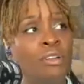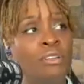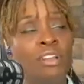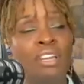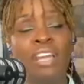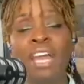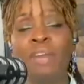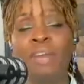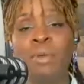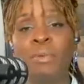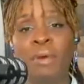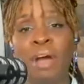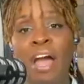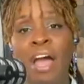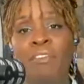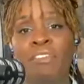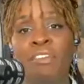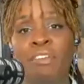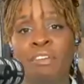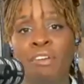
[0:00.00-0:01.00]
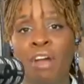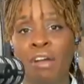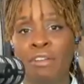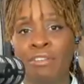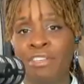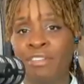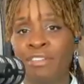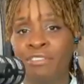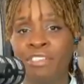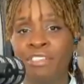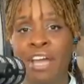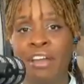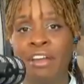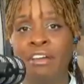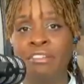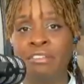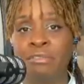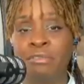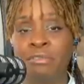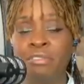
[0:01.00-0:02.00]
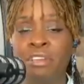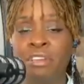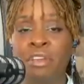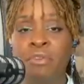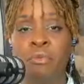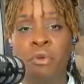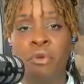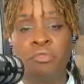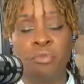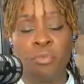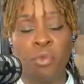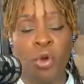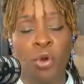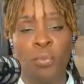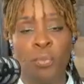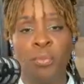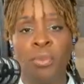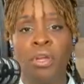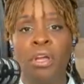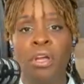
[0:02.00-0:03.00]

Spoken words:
a lot of people have their side hustles and they work from home,